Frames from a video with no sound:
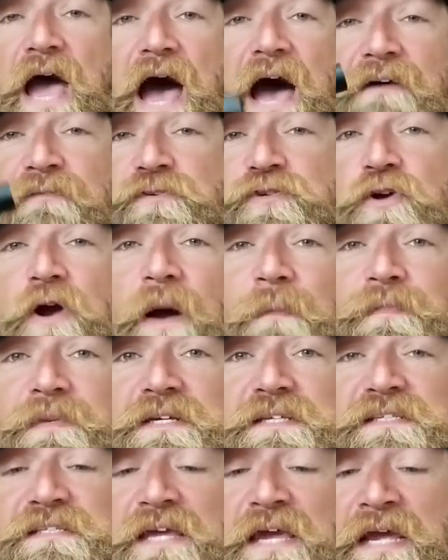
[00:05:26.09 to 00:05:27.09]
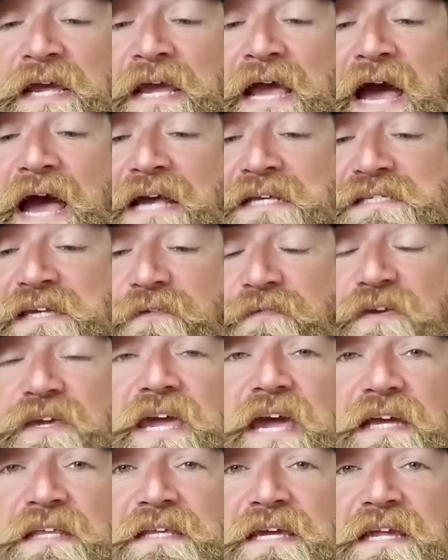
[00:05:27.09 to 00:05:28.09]
I've dropped this thing, guys. I've
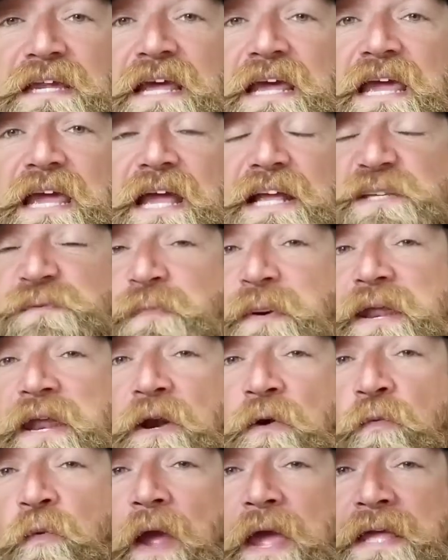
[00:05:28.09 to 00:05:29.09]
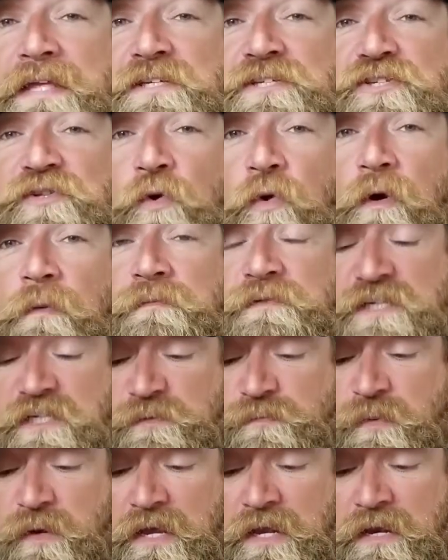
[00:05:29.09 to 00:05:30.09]
kicked it. It's been in rainstorms. It's
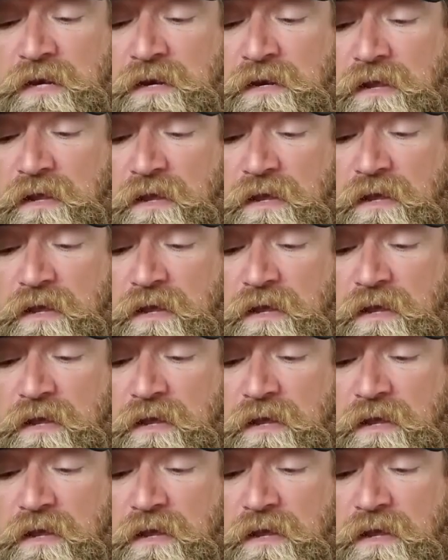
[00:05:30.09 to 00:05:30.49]
been...